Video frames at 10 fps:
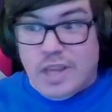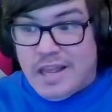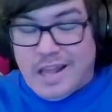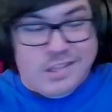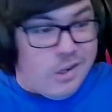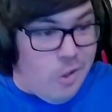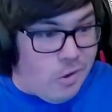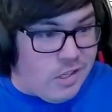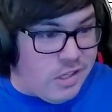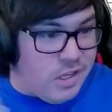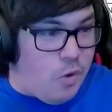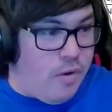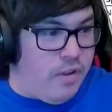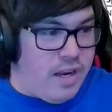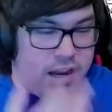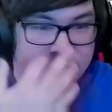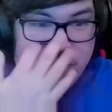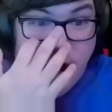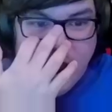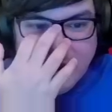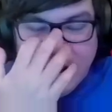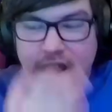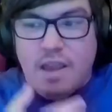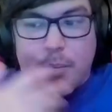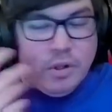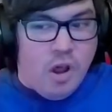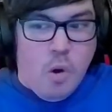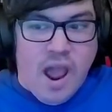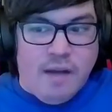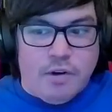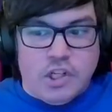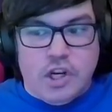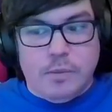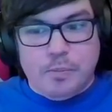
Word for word: Yeah, that's the closest equivalent I could find. Below average.